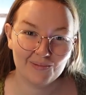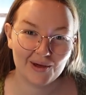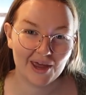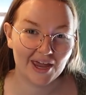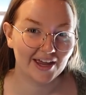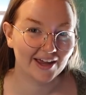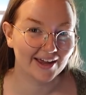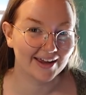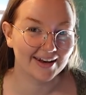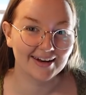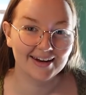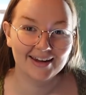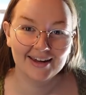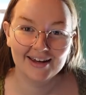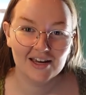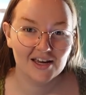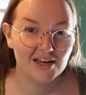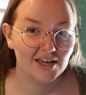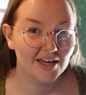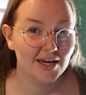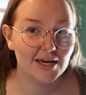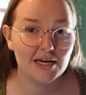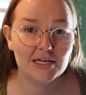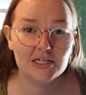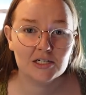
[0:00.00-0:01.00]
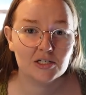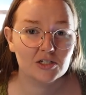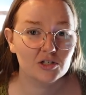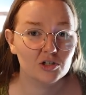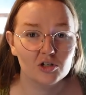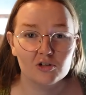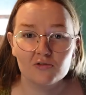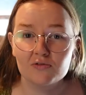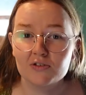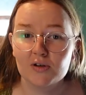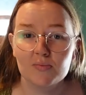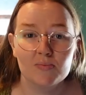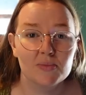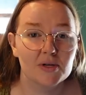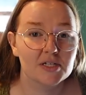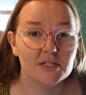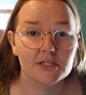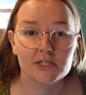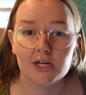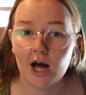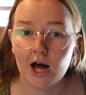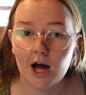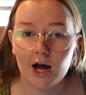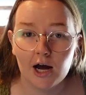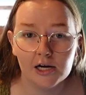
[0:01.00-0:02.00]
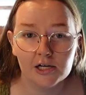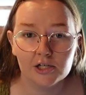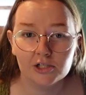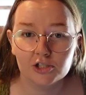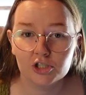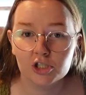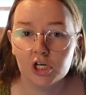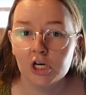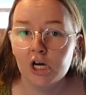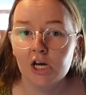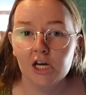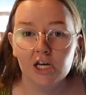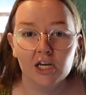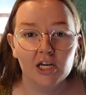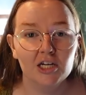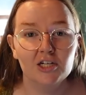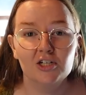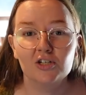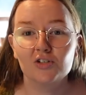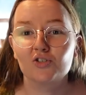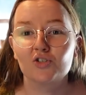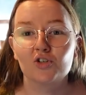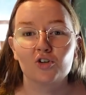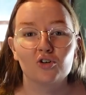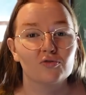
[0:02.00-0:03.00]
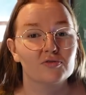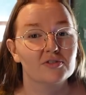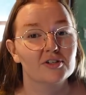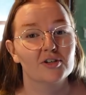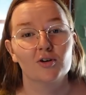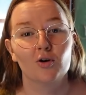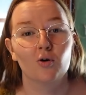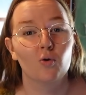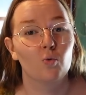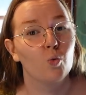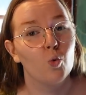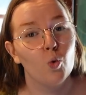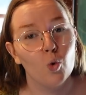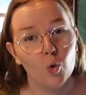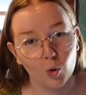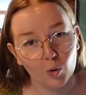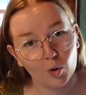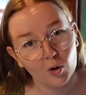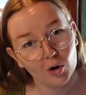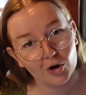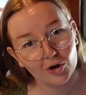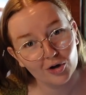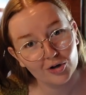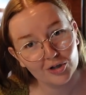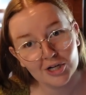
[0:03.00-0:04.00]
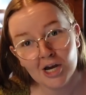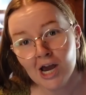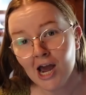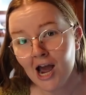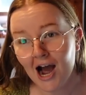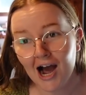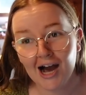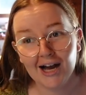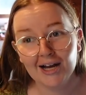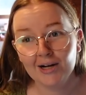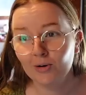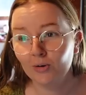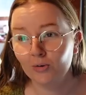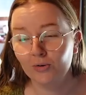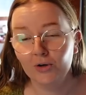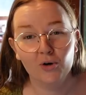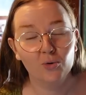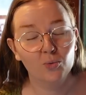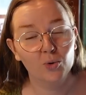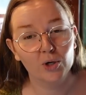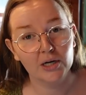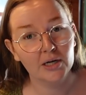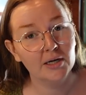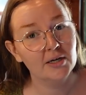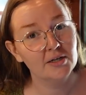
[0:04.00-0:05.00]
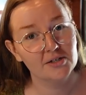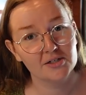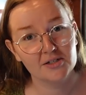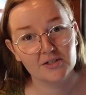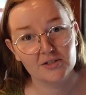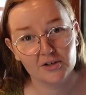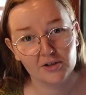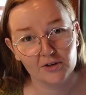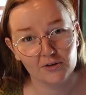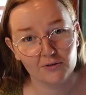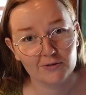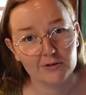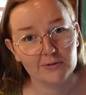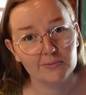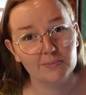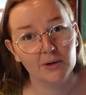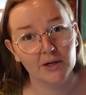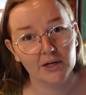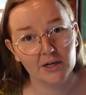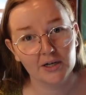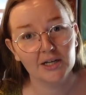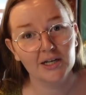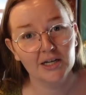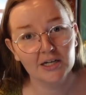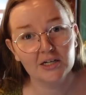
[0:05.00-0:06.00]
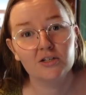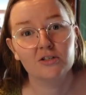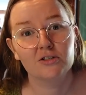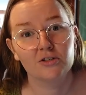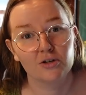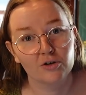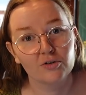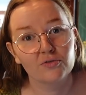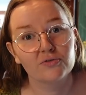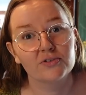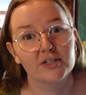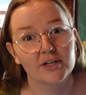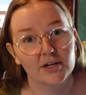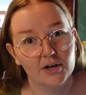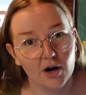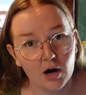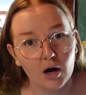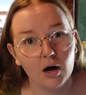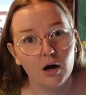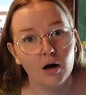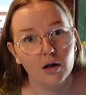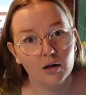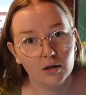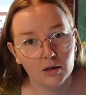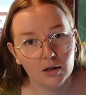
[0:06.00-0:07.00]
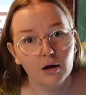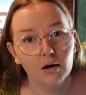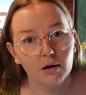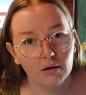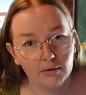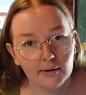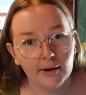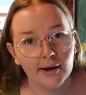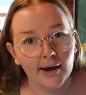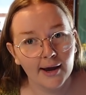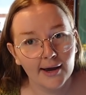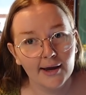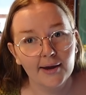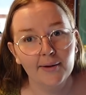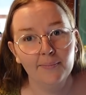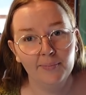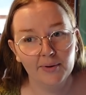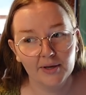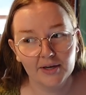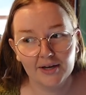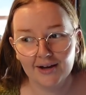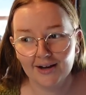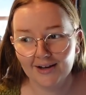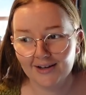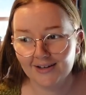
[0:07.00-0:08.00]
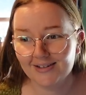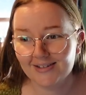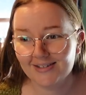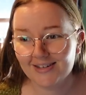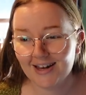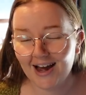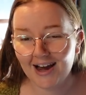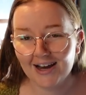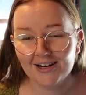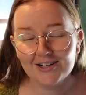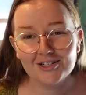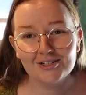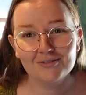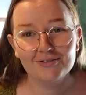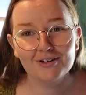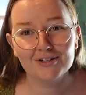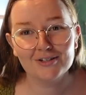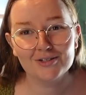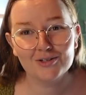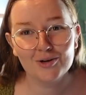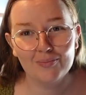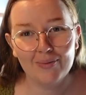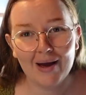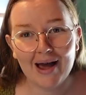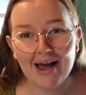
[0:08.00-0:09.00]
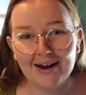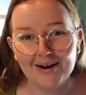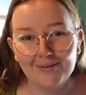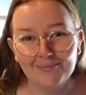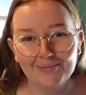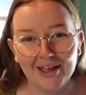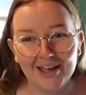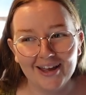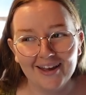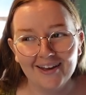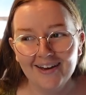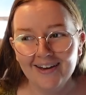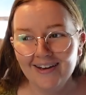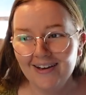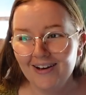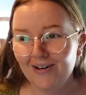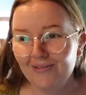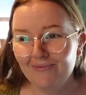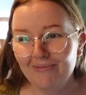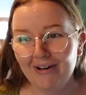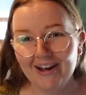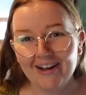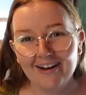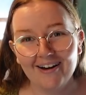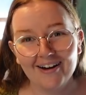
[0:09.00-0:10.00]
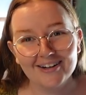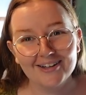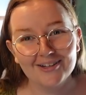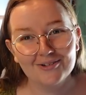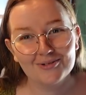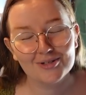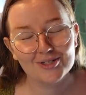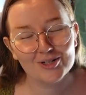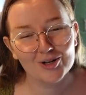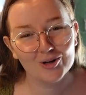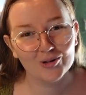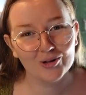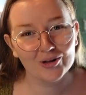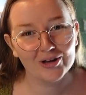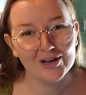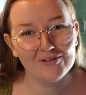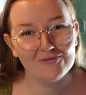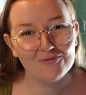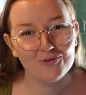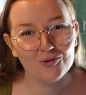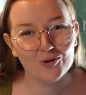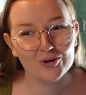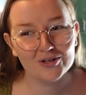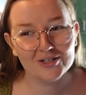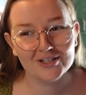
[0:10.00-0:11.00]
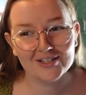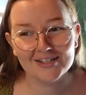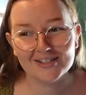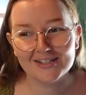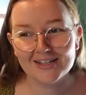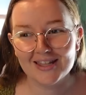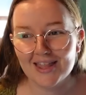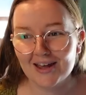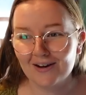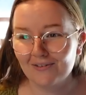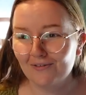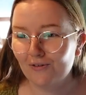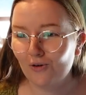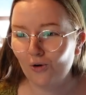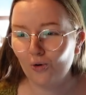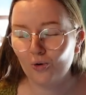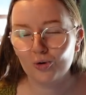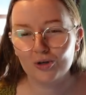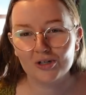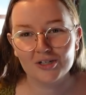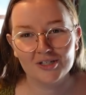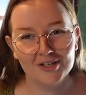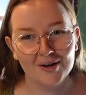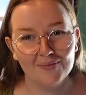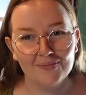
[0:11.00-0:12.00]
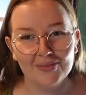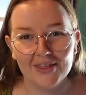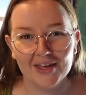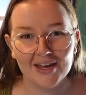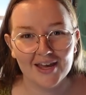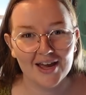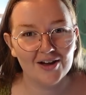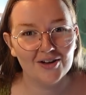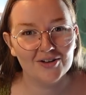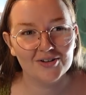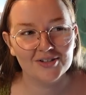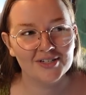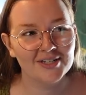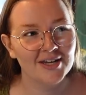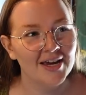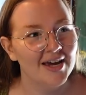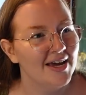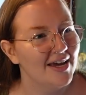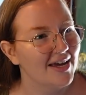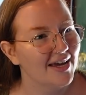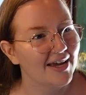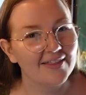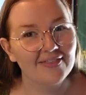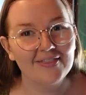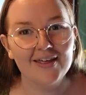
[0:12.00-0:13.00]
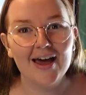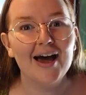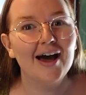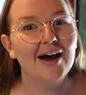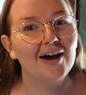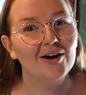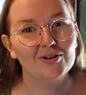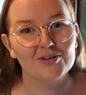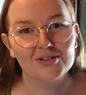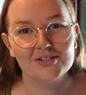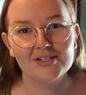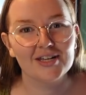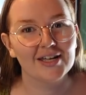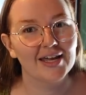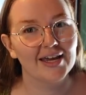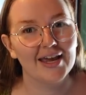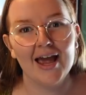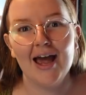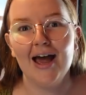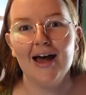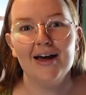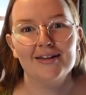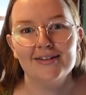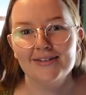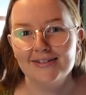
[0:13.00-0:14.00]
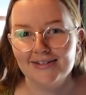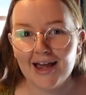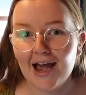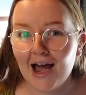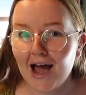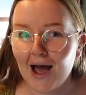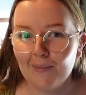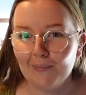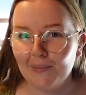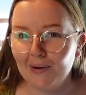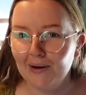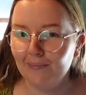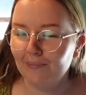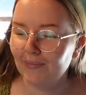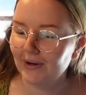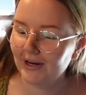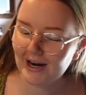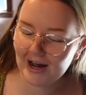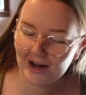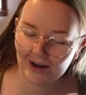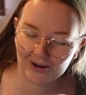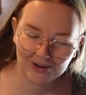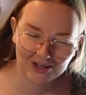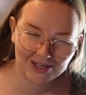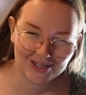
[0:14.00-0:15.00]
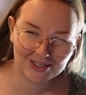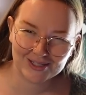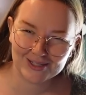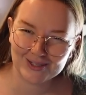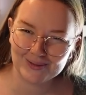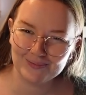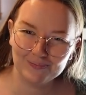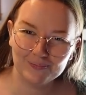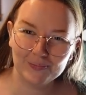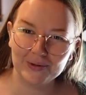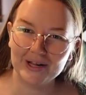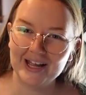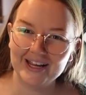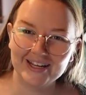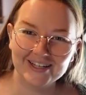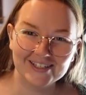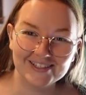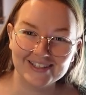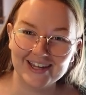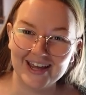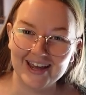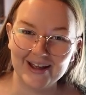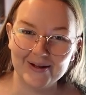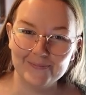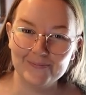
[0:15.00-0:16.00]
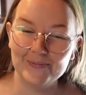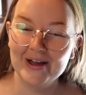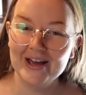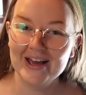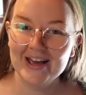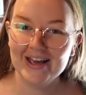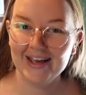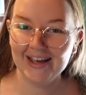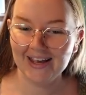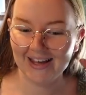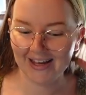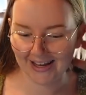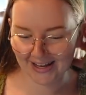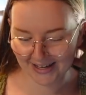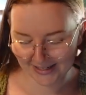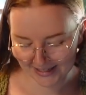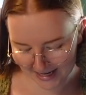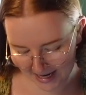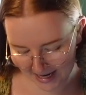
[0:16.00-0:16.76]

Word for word: man he deserves a massage. He deserves an award. I don't know what he deserves, but he deserves it all, okay? Because I just feel so bad. I'm like, oh my God, he was so looking forward to this. And then of course something else in the house like has to happen. But now he's playing his game. And